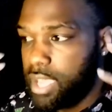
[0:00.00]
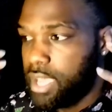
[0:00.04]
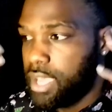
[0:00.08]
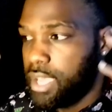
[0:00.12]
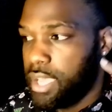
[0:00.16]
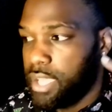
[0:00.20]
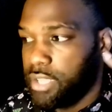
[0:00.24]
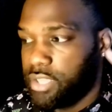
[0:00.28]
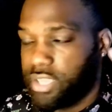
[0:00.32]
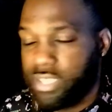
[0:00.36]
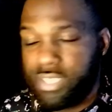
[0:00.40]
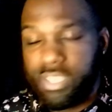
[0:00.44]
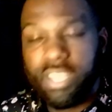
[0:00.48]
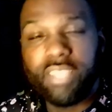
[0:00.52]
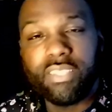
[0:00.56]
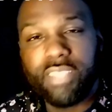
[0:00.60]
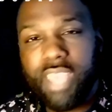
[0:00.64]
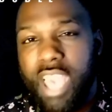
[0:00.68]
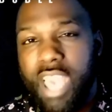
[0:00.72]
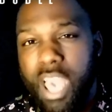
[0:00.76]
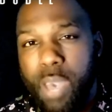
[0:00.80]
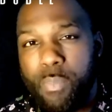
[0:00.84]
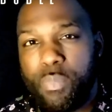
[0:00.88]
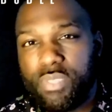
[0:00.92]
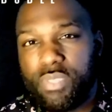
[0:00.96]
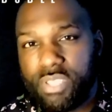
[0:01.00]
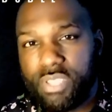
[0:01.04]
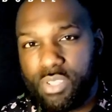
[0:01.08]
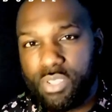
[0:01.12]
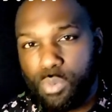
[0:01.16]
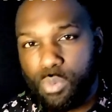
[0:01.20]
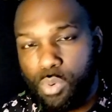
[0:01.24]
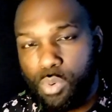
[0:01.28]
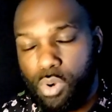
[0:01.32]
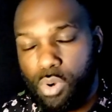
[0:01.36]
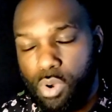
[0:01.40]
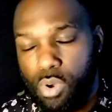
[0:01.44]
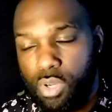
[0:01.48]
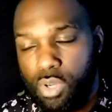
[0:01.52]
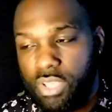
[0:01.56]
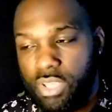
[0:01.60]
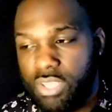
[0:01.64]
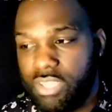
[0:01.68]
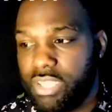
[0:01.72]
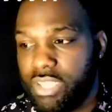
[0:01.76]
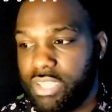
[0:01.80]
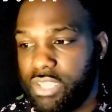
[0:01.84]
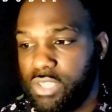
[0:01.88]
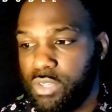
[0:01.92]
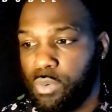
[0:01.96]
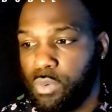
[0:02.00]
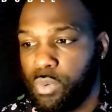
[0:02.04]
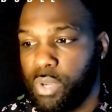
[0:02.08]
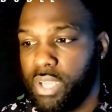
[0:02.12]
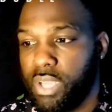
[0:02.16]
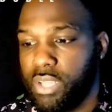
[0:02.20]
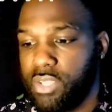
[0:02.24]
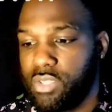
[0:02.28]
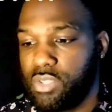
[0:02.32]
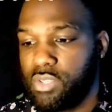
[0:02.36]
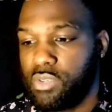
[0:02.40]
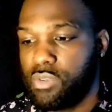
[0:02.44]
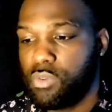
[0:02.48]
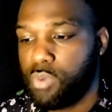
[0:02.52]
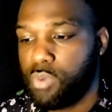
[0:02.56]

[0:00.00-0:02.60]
just things that happens in the world. It's just great to